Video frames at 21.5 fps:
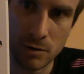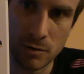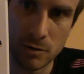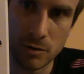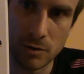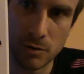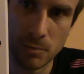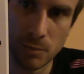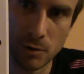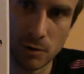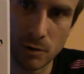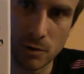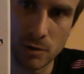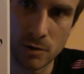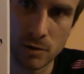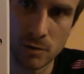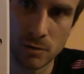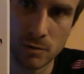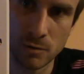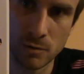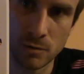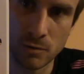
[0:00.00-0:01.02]
the book,
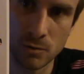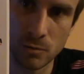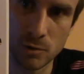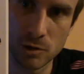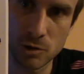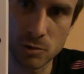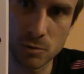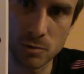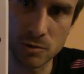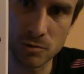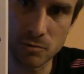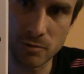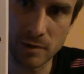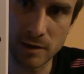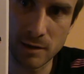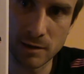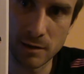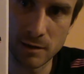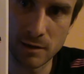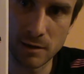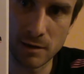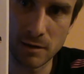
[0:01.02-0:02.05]
which was
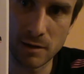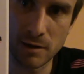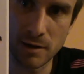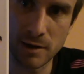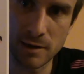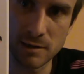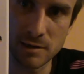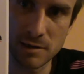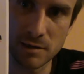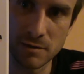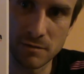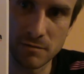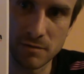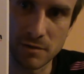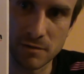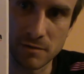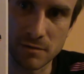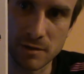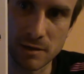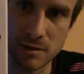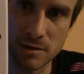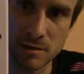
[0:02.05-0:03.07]
written in the
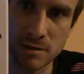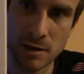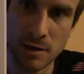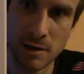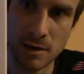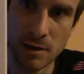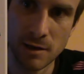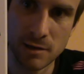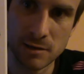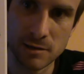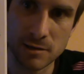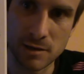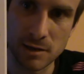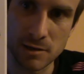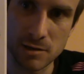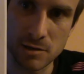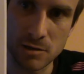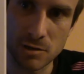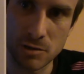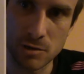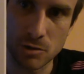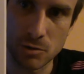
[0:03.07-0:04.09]
1950s,
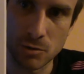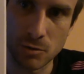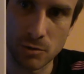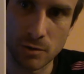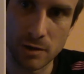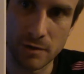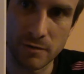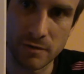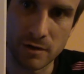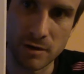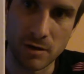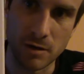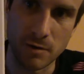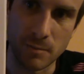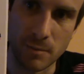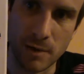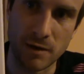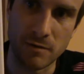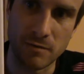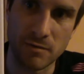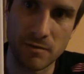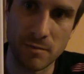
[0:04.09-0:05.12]
tells the story of a young
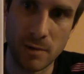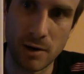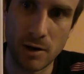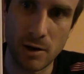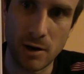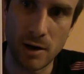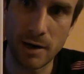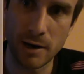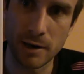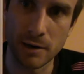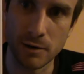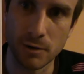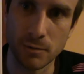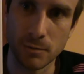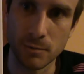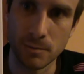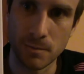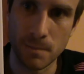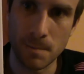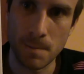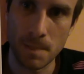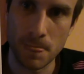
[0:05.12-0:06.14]
man from Ohio.
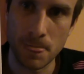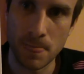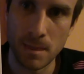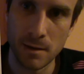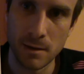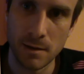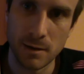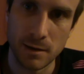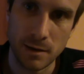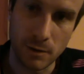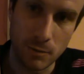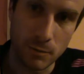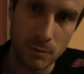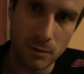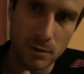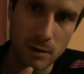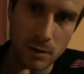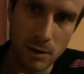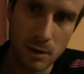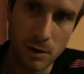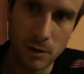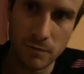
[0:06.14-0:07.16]
Now,
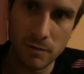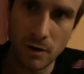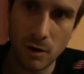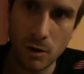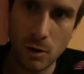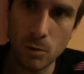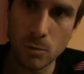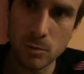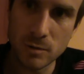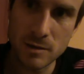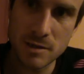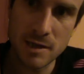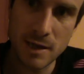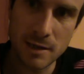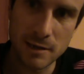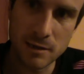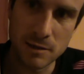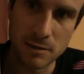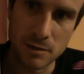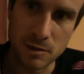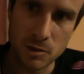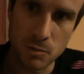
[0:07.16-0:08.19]
a whole
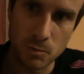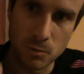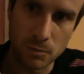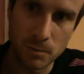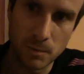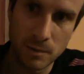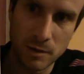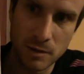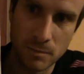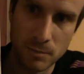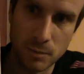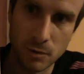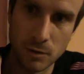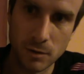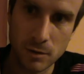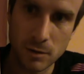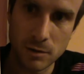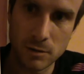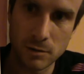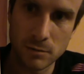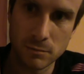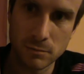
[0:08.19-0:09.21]
sentence would be the
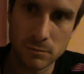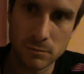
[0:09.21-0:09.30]
book